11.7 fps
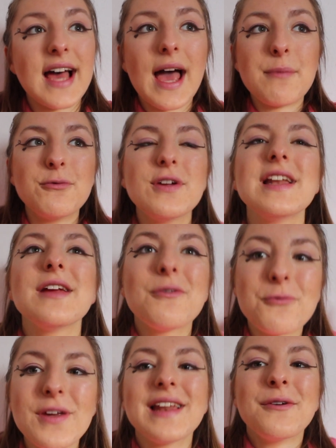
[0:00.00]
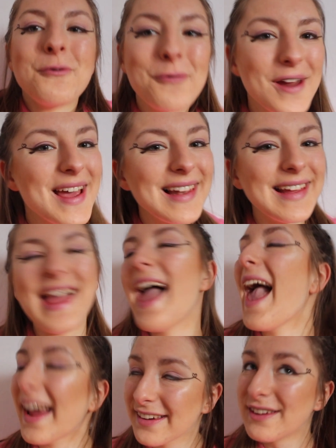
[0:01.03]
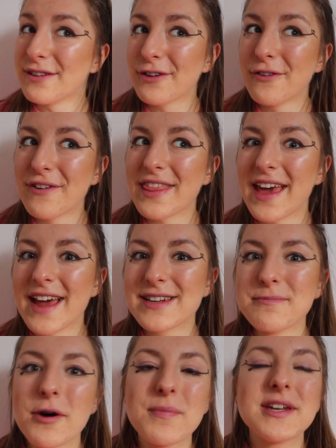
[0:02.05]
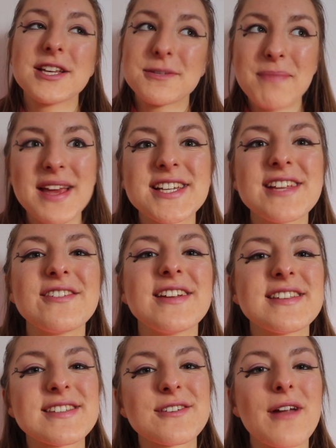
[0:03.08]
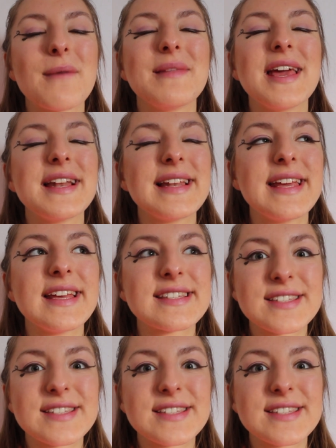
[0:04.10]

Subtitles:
I'm really active over there at the moment, especially on Instagram lately.